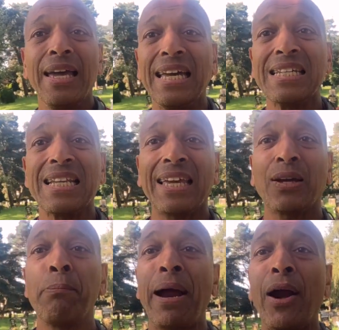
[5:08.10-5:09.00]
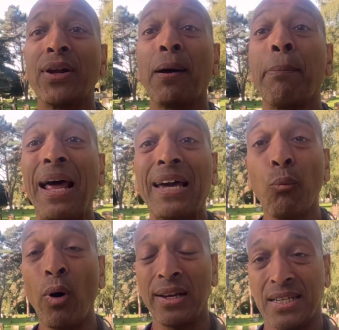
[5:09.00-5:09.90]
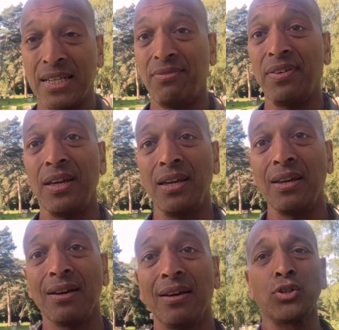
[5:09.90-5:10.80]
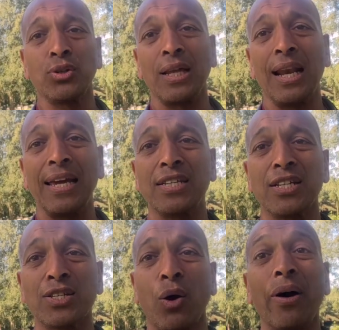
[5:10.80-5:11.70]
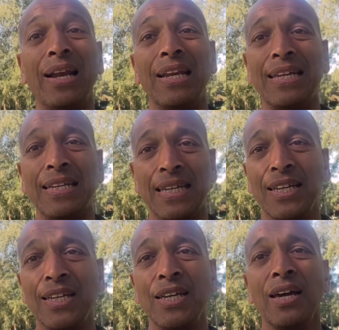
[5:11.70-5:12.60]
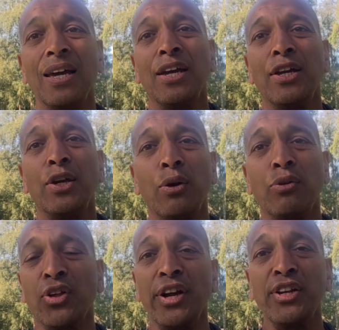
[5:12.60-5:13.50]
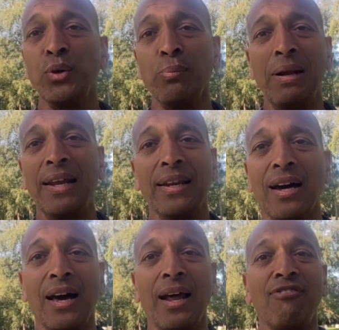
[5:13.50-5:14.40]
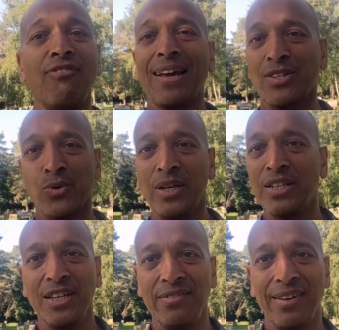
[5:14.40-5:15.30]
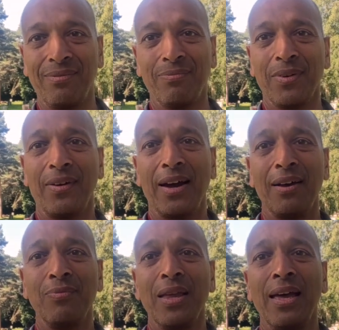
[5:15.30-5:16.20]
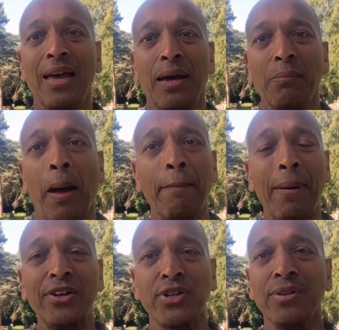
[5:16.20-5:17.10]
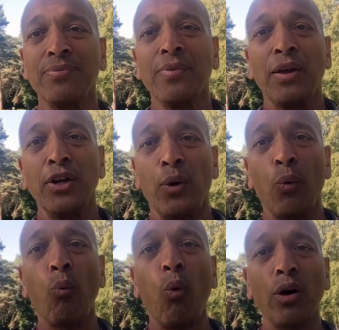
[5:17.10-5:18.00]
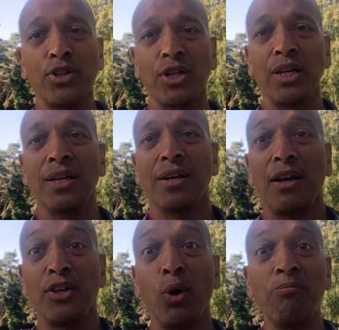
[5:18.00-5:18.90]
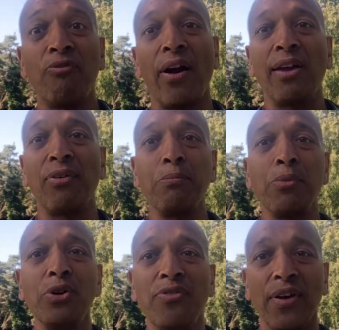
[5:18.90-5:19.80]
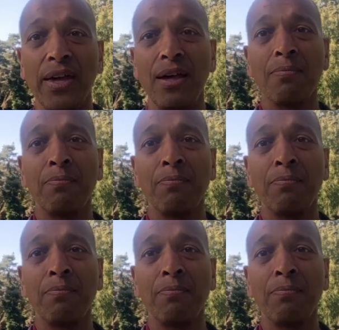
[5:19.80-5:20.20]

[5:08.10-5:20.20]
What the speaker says: it's like comparing a black and white TV to the latest OLED, you know, 32 million color flat screen TV, right? Imagine, you know, watching your favorite movie